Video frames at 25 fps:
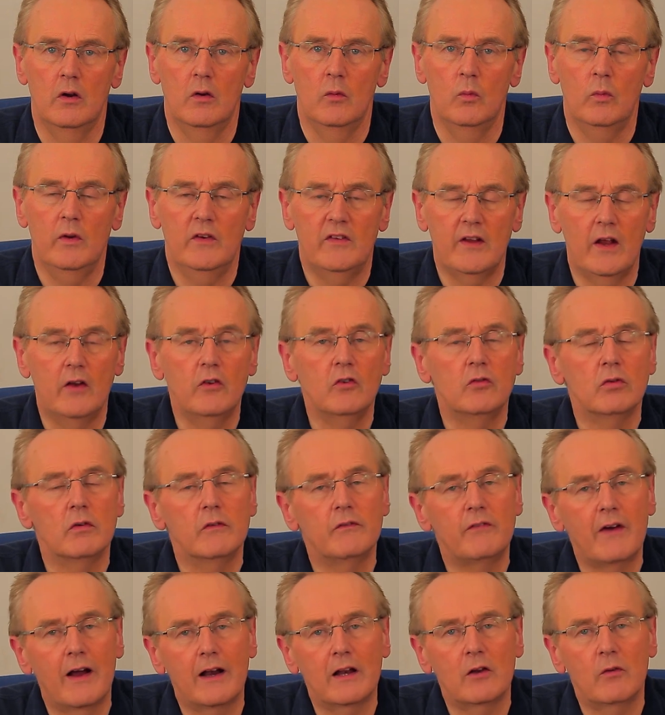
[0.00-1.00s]
We tend to
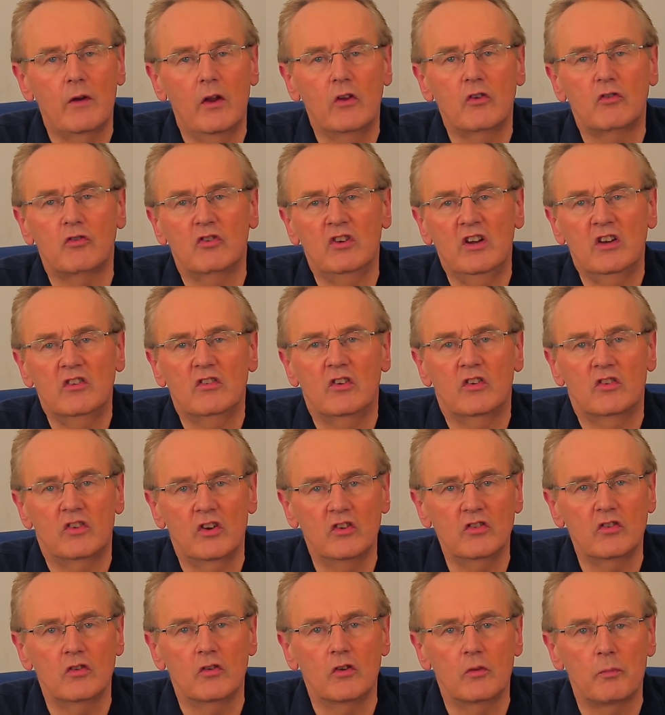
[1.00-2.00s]
evaluate strategic
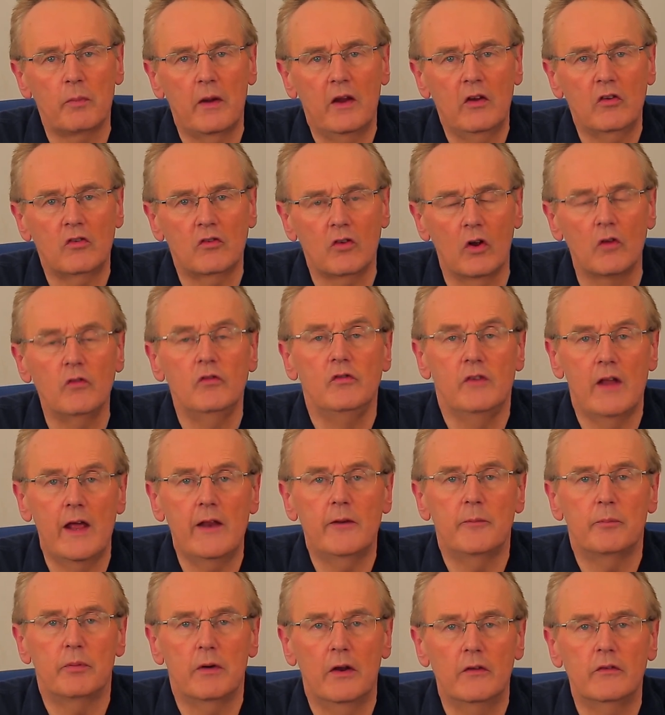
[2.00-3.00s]
decisions based on
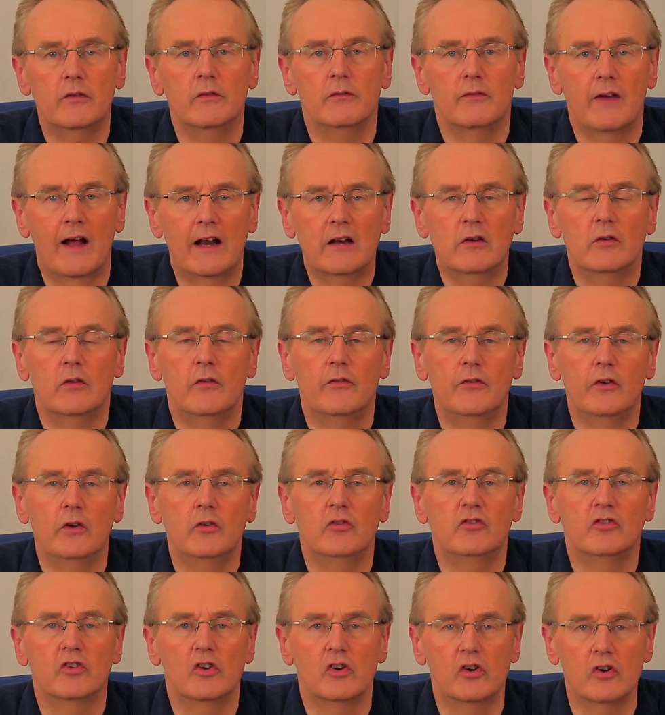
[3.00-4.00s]
net present value of
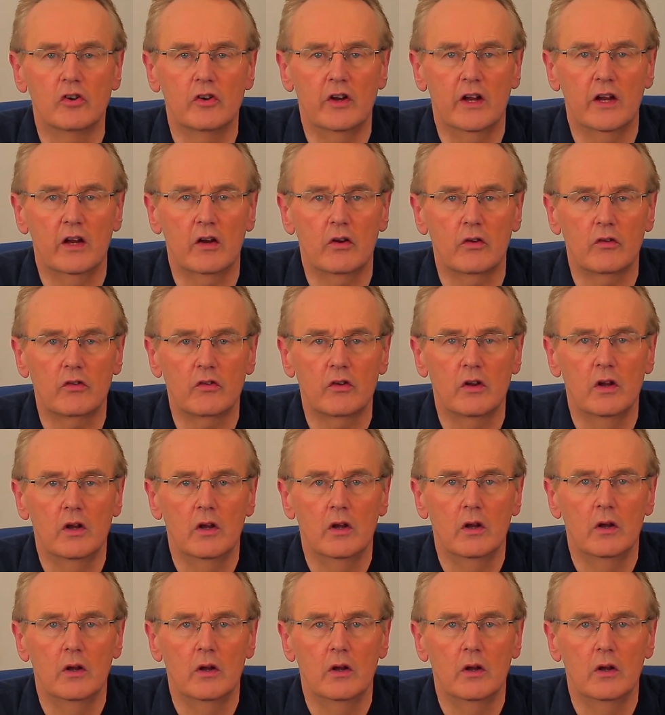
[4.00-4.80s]
future earnings,